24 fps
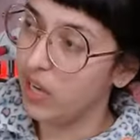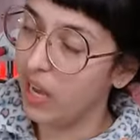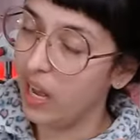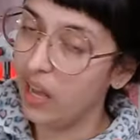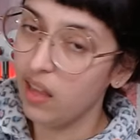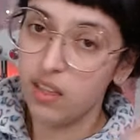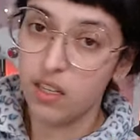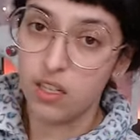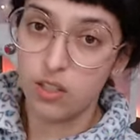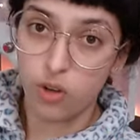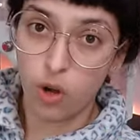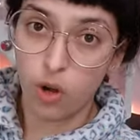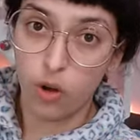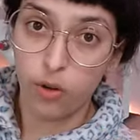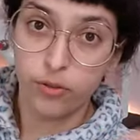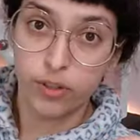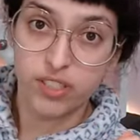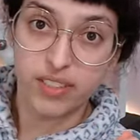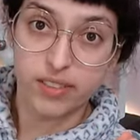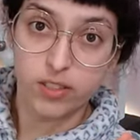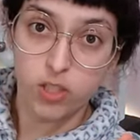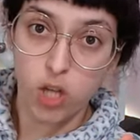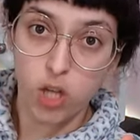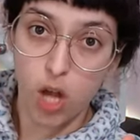a little over
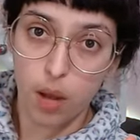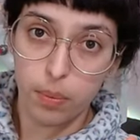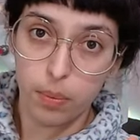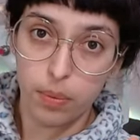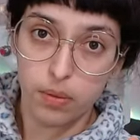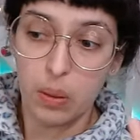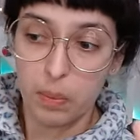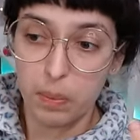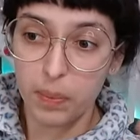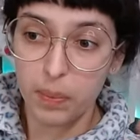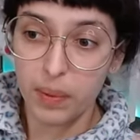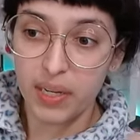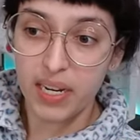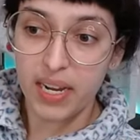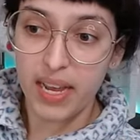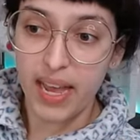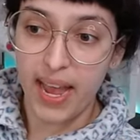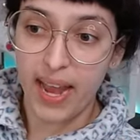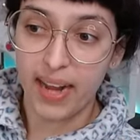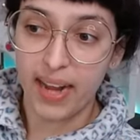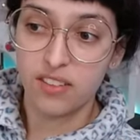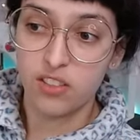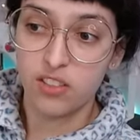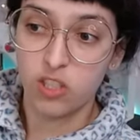the top, but a
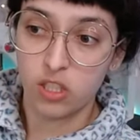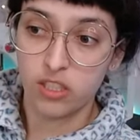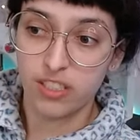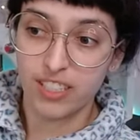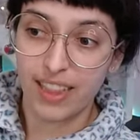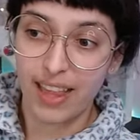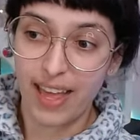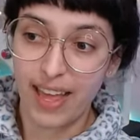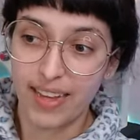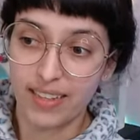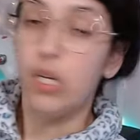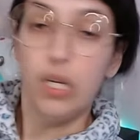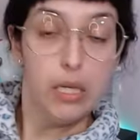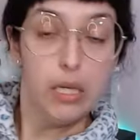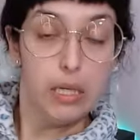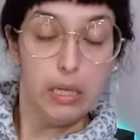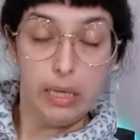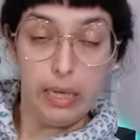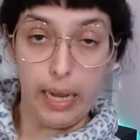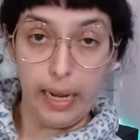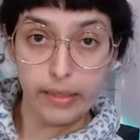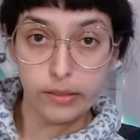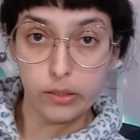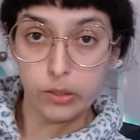hat nonetheless.
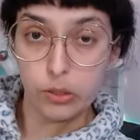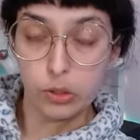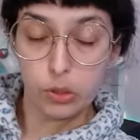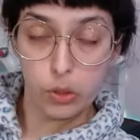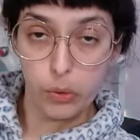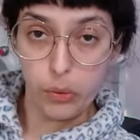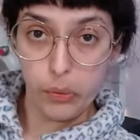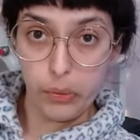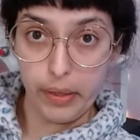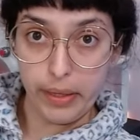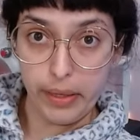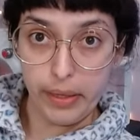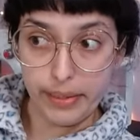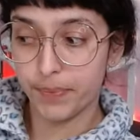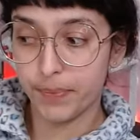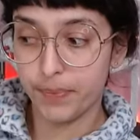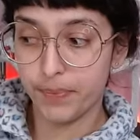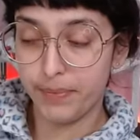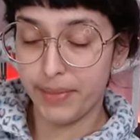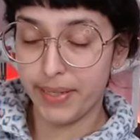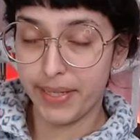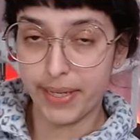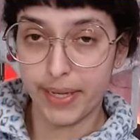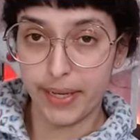Let's do this,
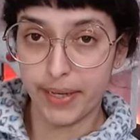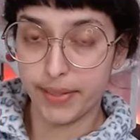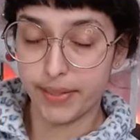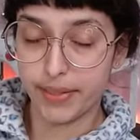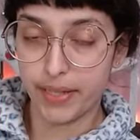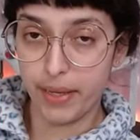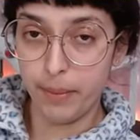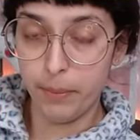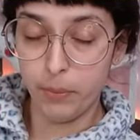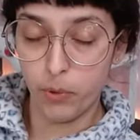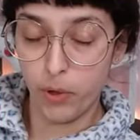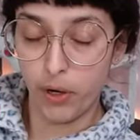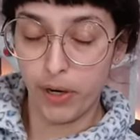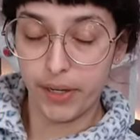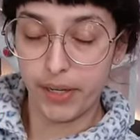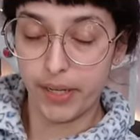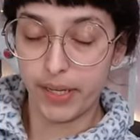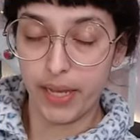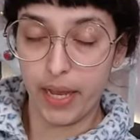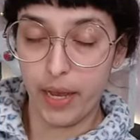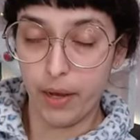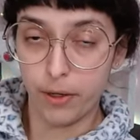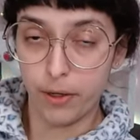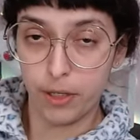because I'm running
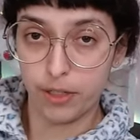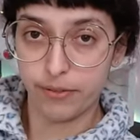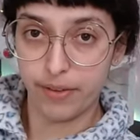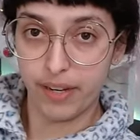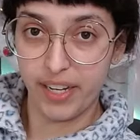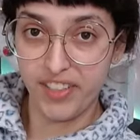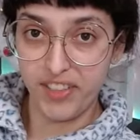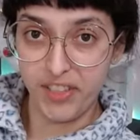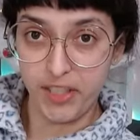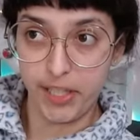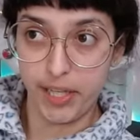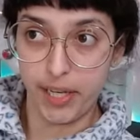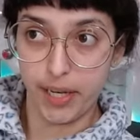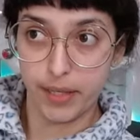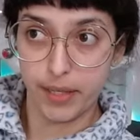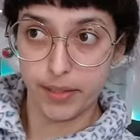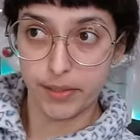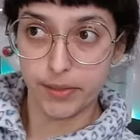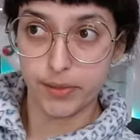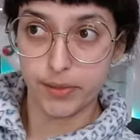out of ideas.